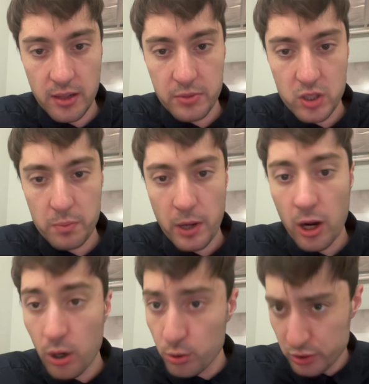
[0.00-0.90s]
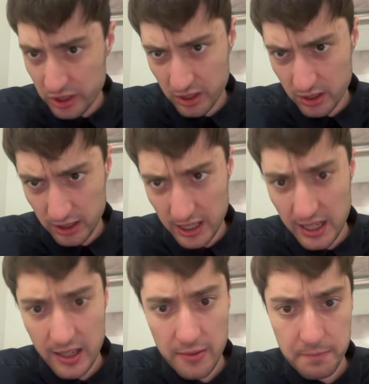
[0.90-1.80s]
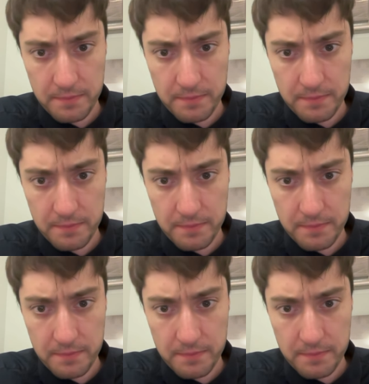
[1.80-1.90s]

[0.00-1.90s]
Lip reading: I'm supposedly